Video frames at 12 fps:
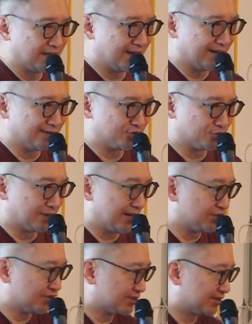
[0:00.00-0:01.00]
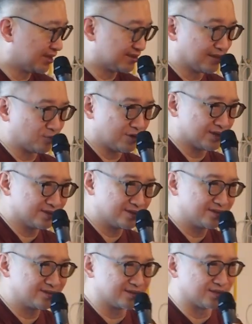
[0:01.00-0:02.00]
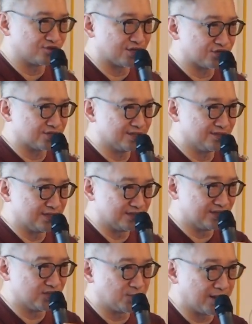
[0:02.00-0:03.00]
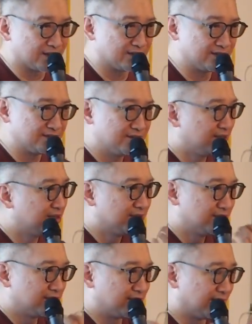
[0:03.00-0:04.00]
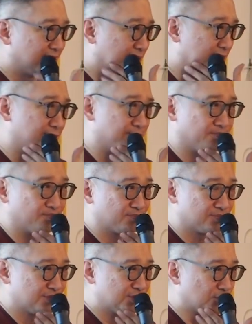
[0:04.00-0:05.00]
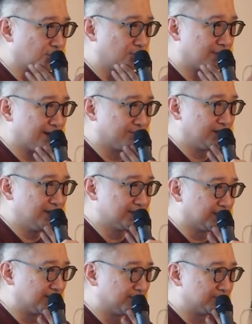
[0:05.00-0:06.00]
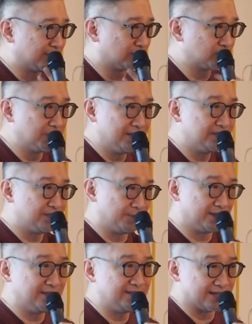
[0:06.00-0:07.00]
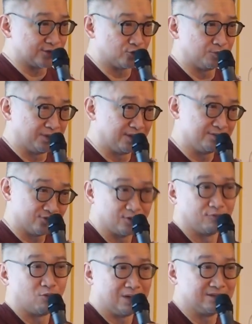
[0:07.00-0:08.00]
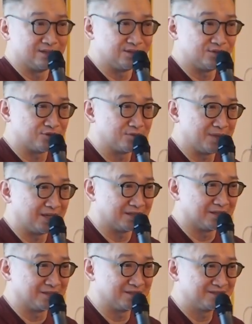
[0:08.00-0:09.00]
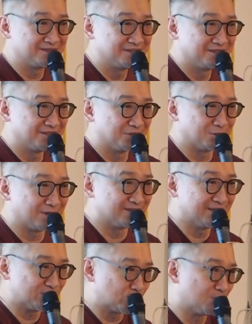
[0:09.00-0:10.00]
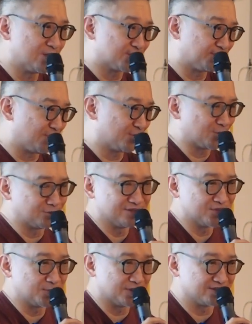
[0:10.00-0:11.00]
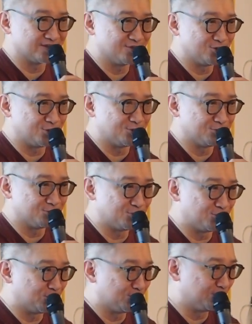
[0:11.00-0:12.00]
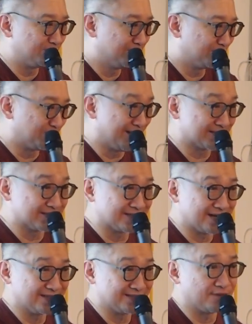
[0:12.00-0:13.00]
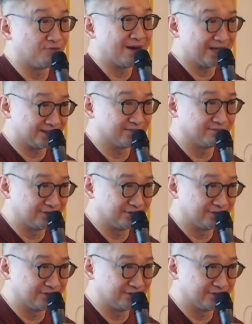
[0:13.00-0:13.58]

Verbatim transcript: And should I just take someone's suggestion? Is this better? Um, so I think um, ultimately, typically, there should be sort of one decision maker. You know, I think so much falls on this person to to to exercise that right.